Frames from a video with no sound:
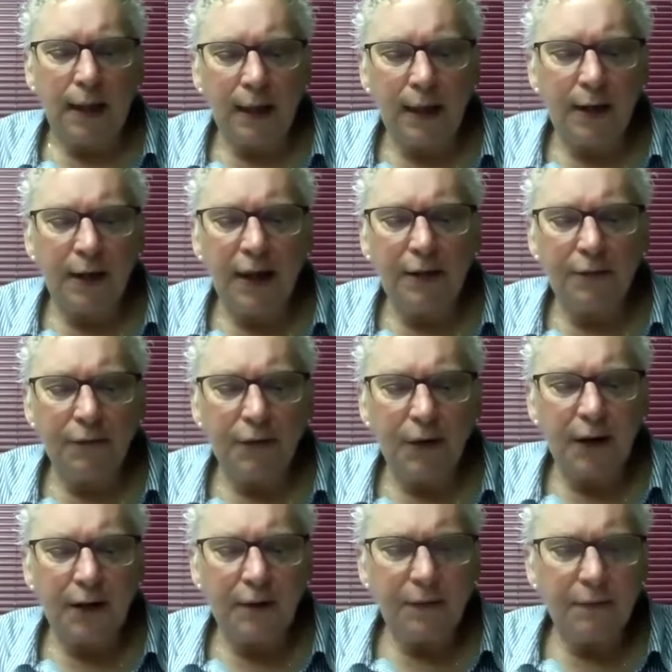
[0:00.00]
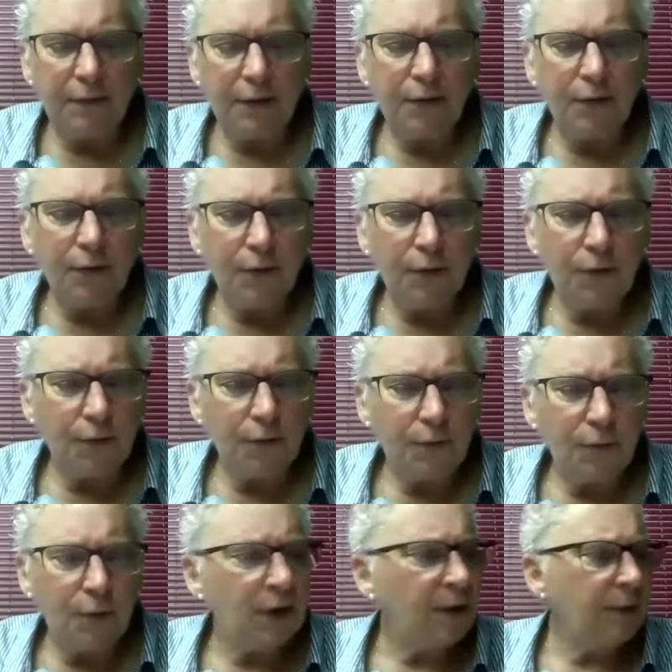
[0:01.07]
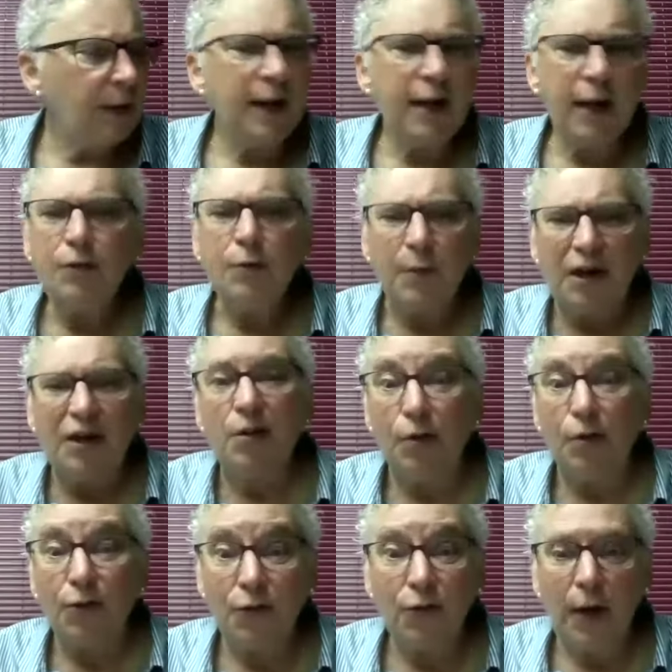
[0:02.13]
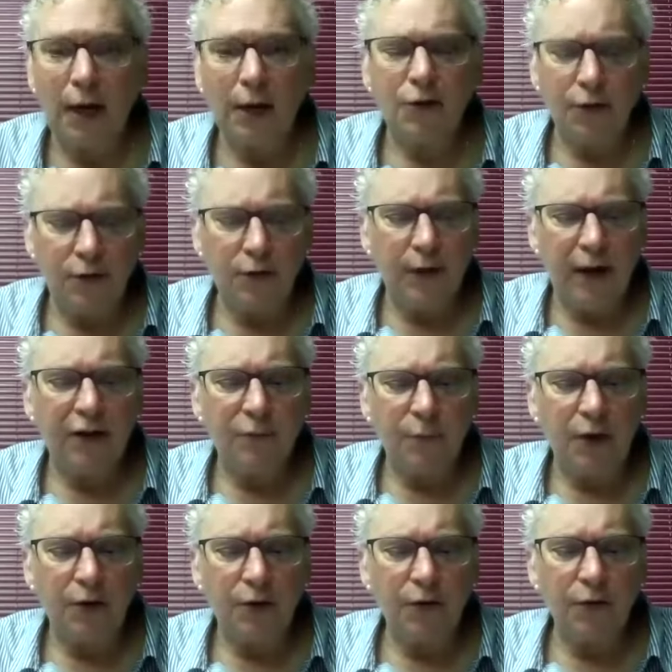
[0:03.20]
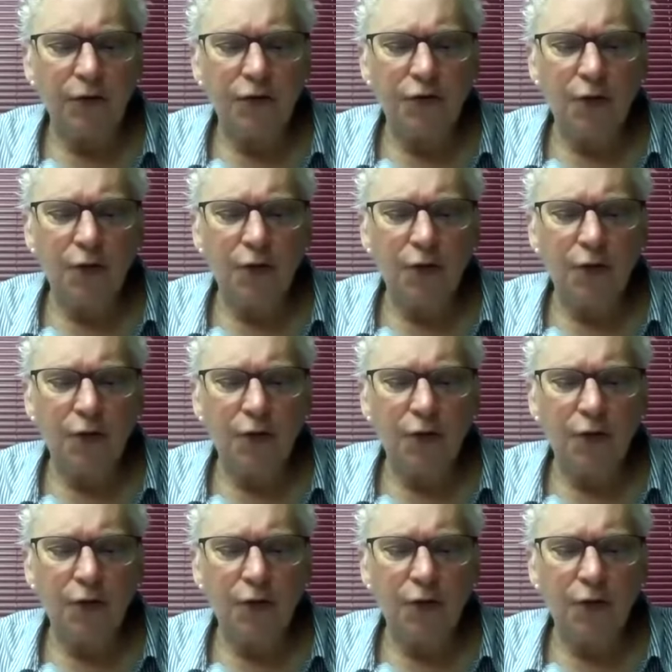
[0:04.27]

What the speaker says: I gave you my notes, so actually you have my notes.